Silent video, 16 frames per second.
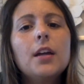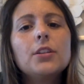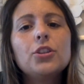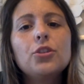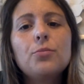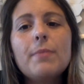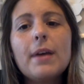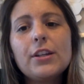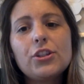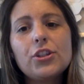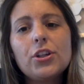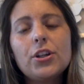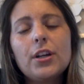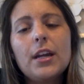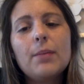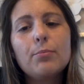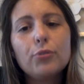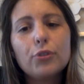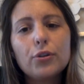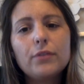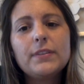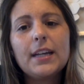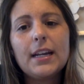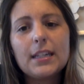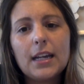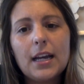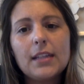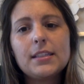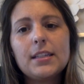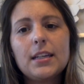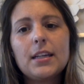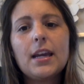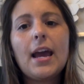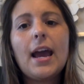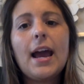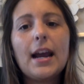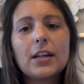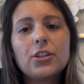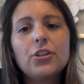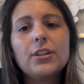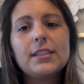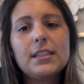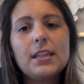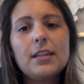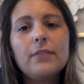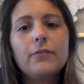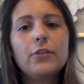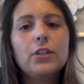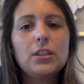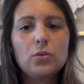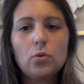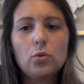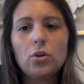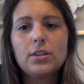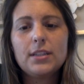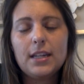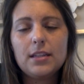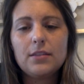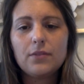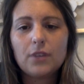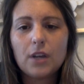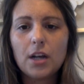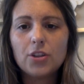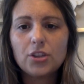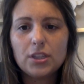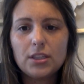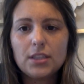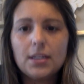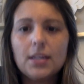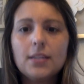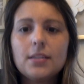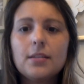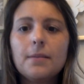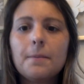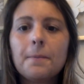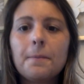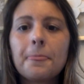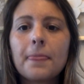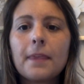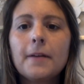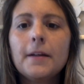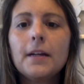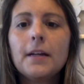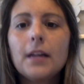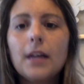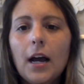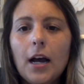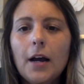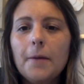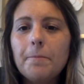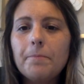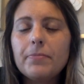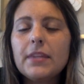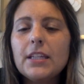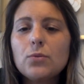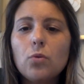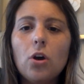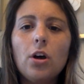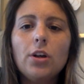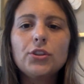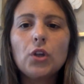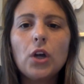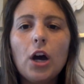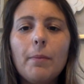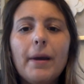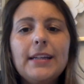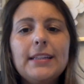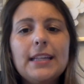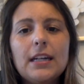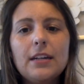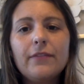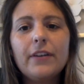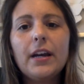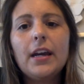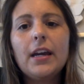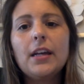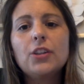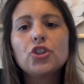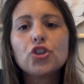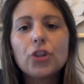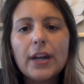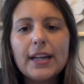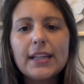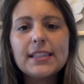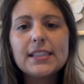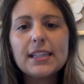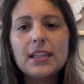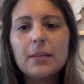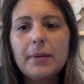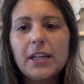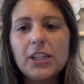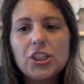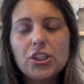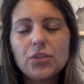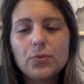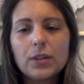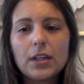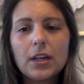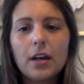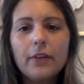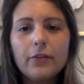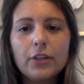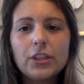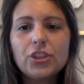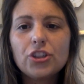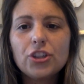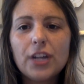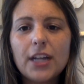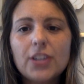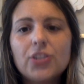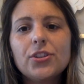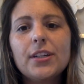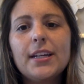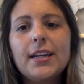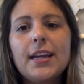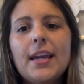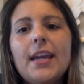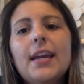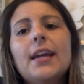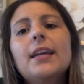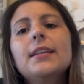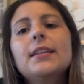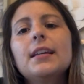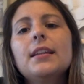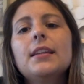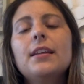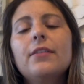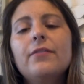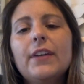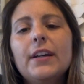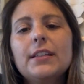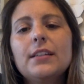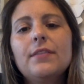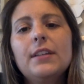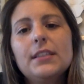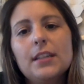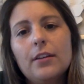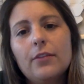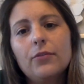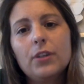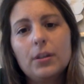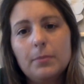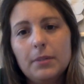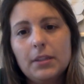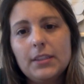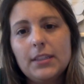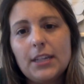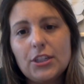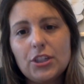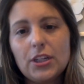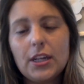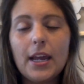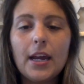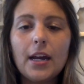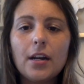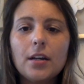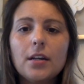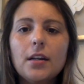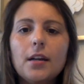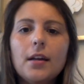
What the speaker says: to measure improved diagnostic accuracy for disordered states of consciousness. This will also help identify trends in the patient's recovery trajectory and the effectiveness of rehabilitation care.